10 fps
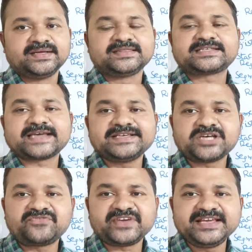The size
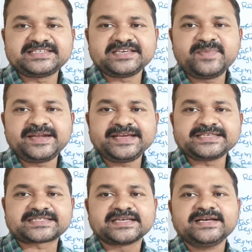of each segment
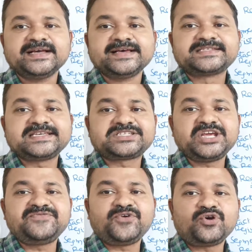is
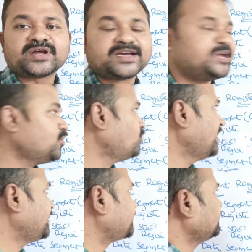64
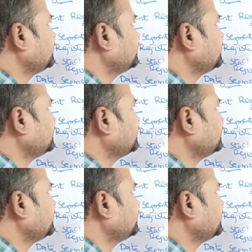kilobyte